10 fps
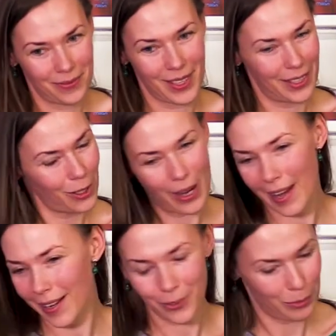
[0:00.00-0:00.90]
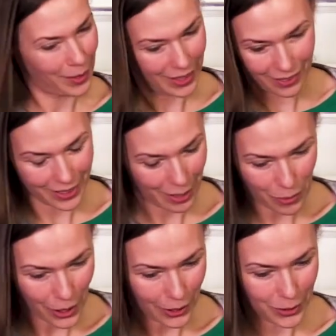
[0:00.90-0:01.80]
yeah, I hate repeating the same
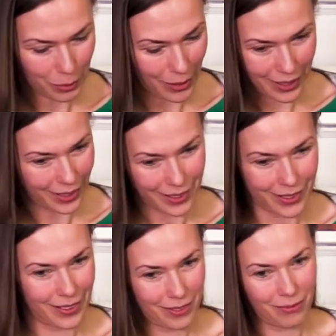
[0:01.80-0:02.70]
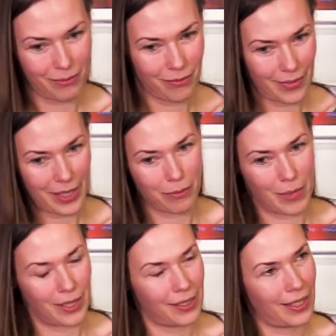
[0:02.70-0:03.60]
words, but it's like
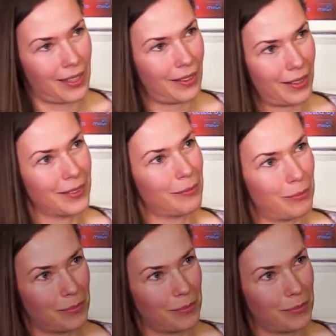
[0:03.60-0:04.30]
meditating.